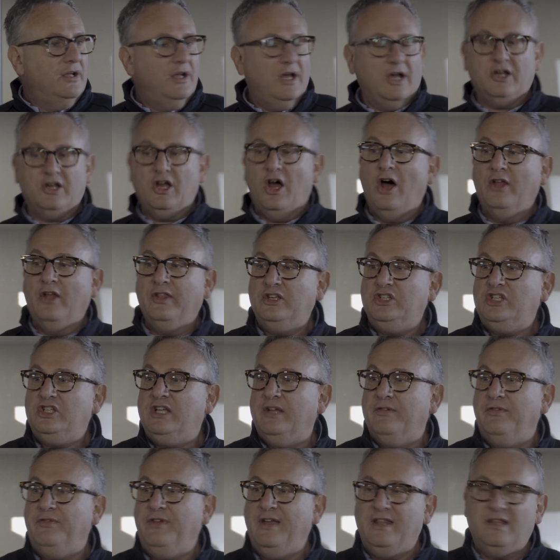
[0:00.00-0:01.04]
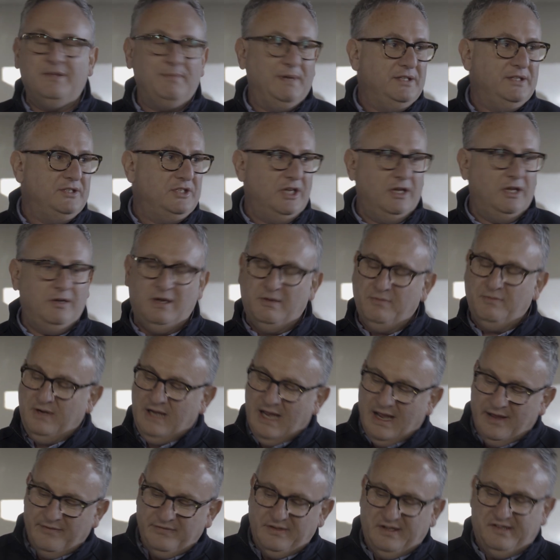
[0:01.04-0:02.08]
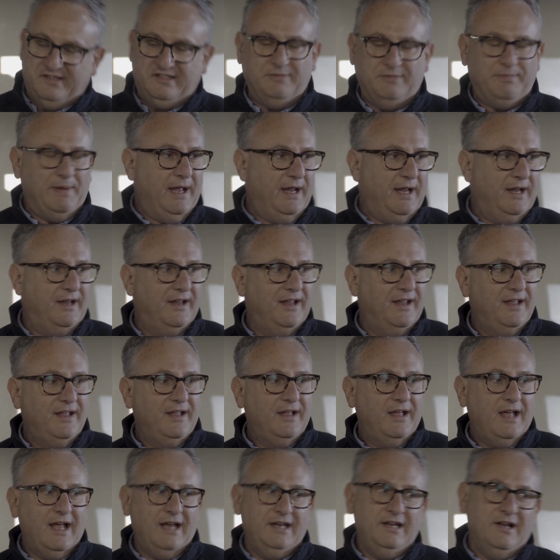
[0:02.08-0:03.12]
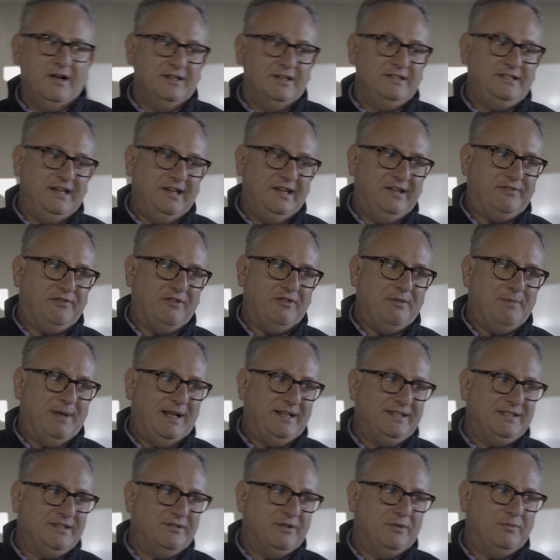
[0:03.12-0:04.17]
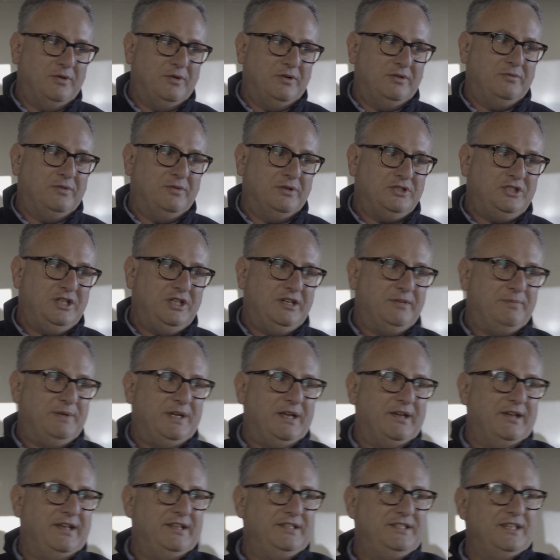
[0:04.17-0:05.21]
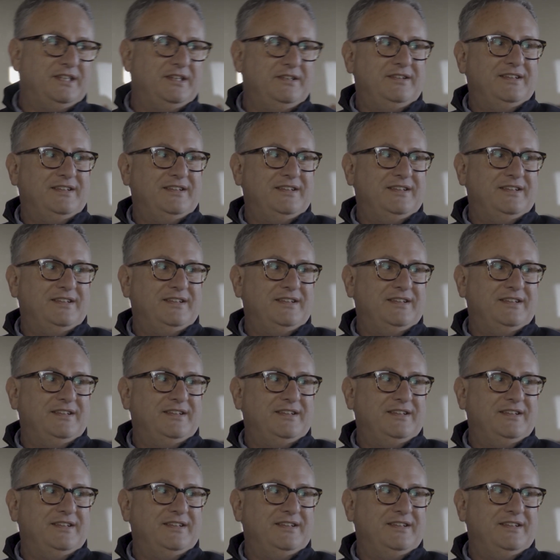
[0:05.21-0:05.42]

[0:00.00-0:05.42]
a car that she can fit them into, and we have this debate. Any ideas for Amanda on what she could be going into?